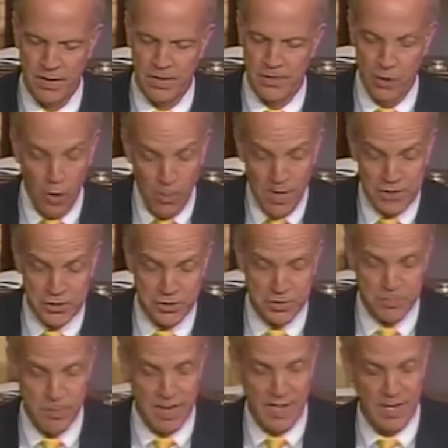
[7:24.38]
No mention
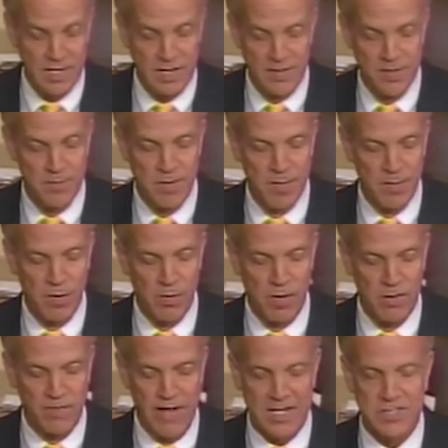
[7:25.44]
is made in the memo
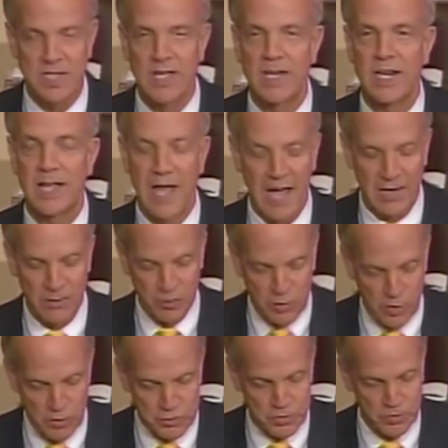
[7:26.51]
of asking any
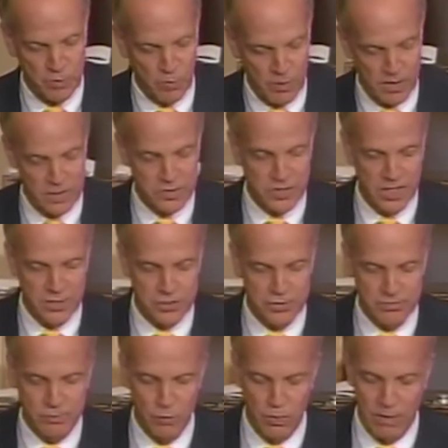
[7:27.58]
agricultural
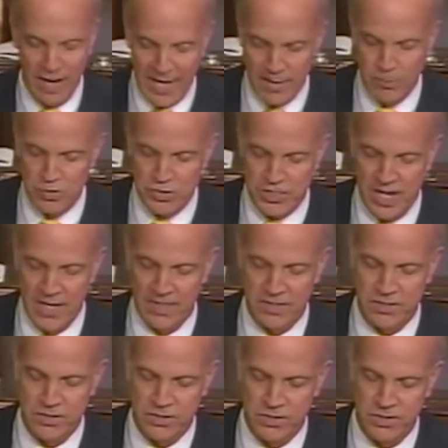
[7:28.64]
organization or animal
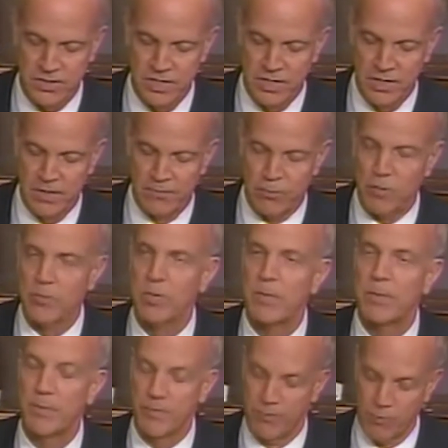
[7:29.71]
scientist
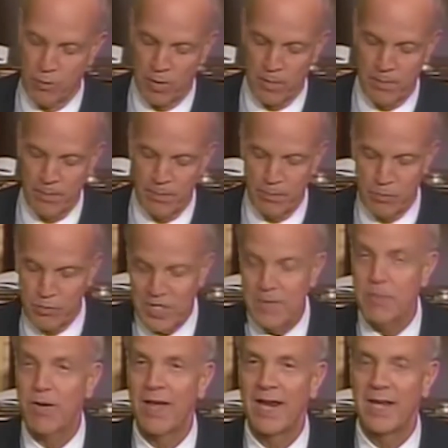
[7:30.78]
for
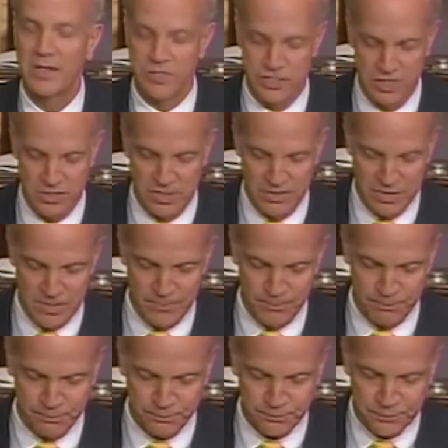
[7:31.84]
pre-planning assistance.
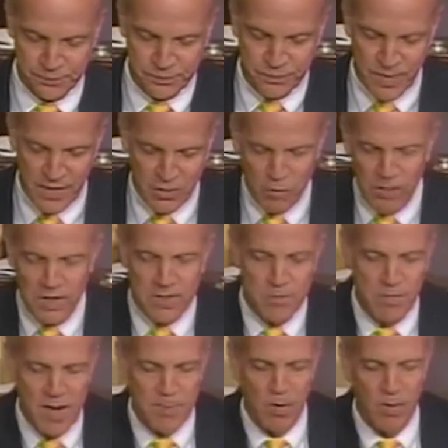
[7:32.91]
According to
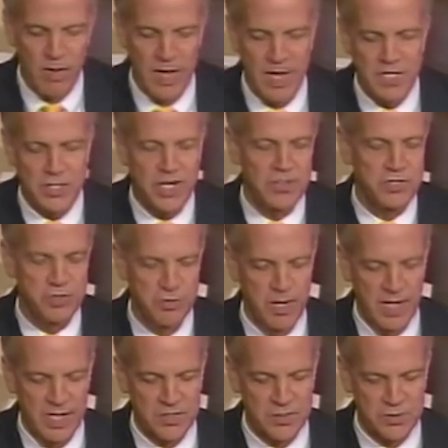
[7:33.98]
the memo,
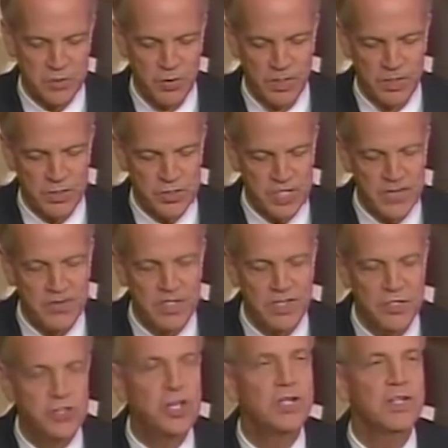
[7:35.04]
HSUS is going to set the
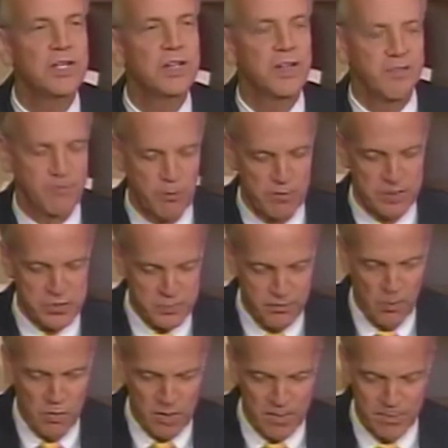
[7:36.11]
agenda for this
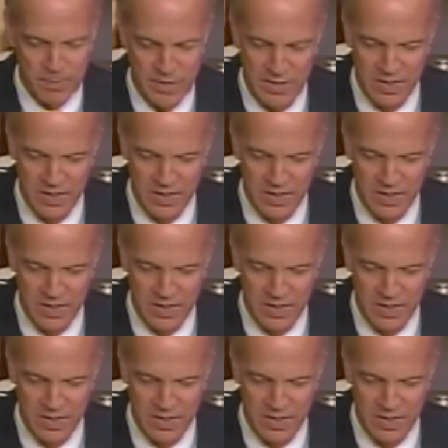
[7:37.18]
forum.